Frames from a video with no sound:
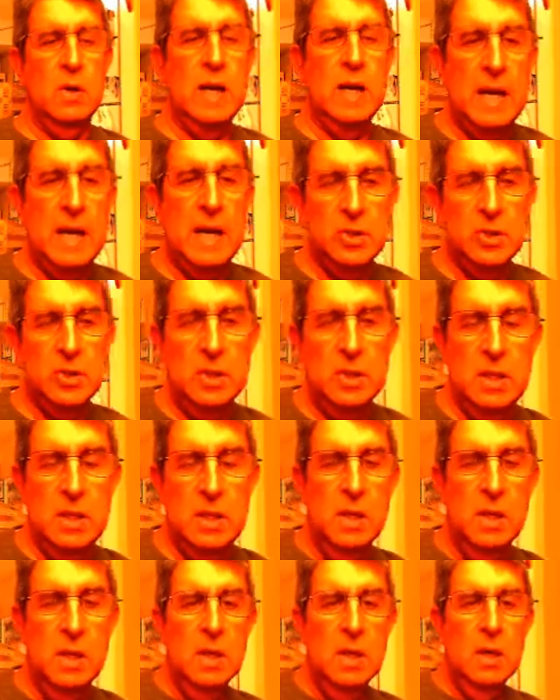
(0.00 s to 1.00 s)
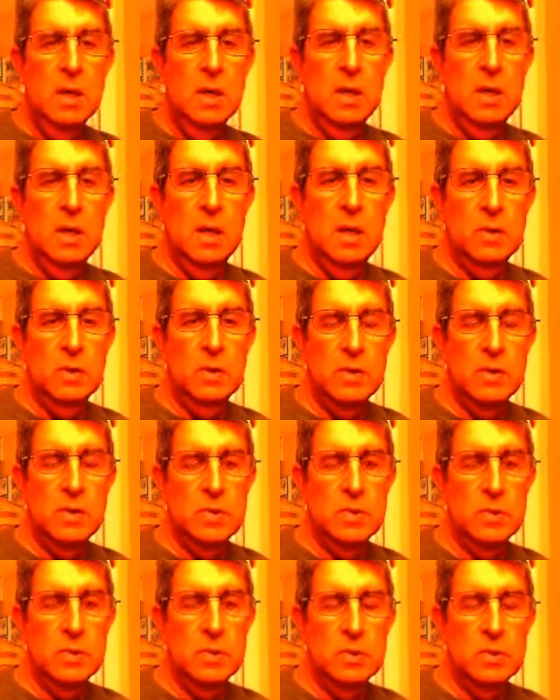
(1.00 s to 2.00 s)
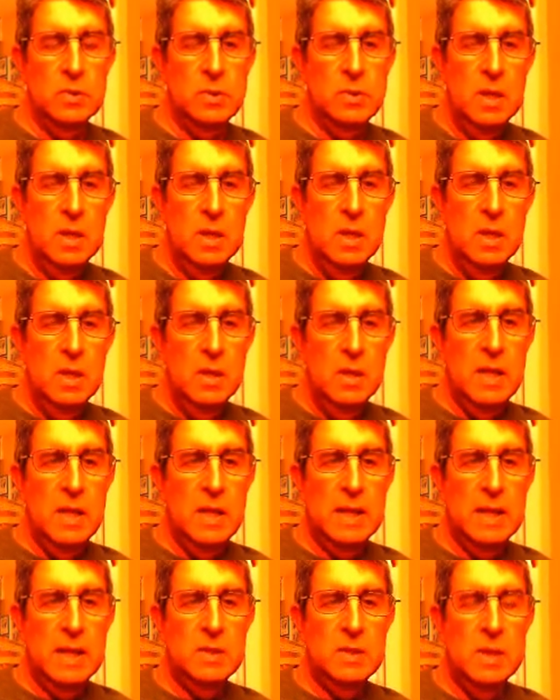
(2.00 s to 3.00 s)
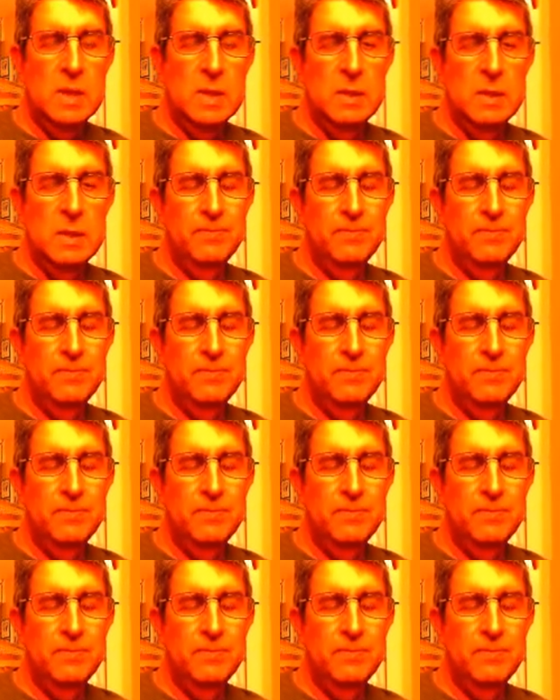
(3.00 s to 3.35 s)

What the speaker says: are actually crystals that